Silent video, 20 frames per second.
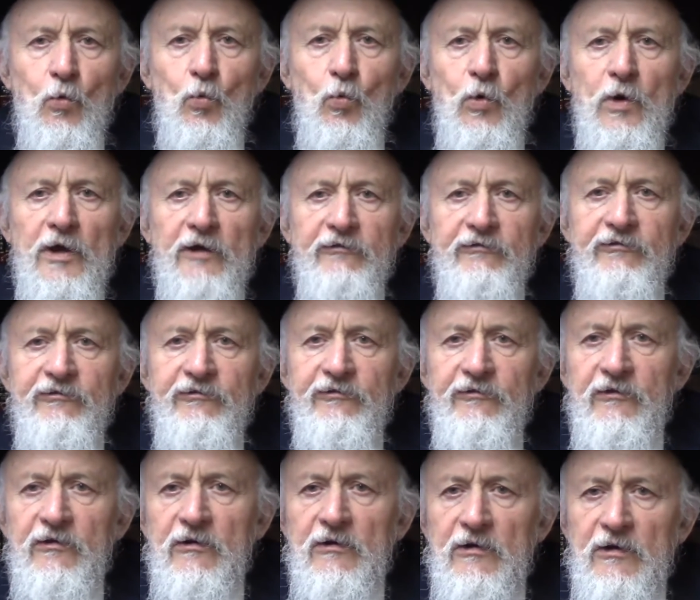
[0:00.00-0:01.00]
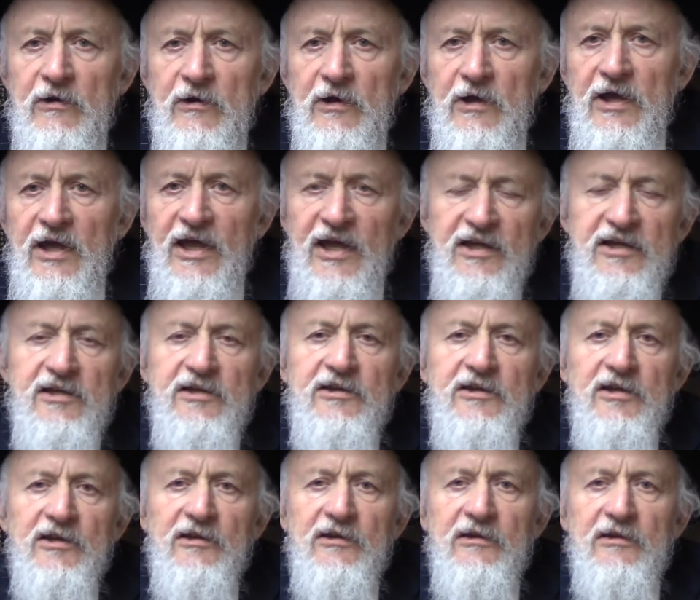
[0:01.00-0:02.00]
we have
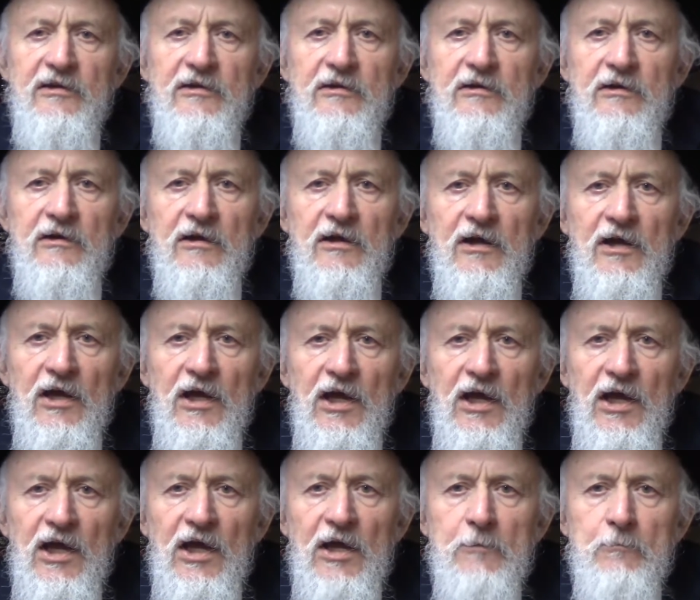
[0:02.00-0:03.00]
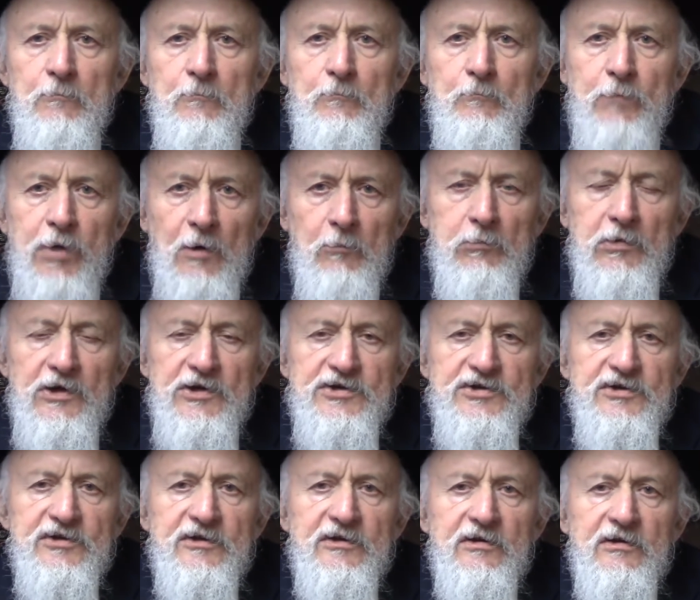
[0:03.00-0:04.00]
edited and
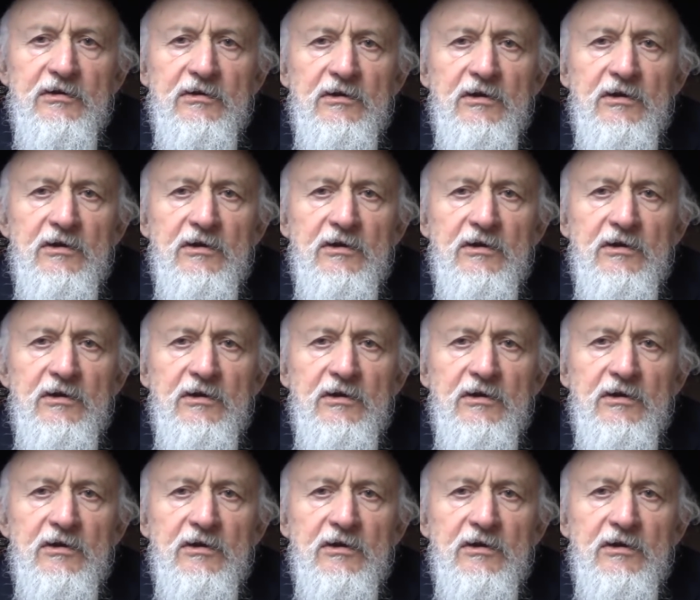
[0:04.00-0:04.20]
published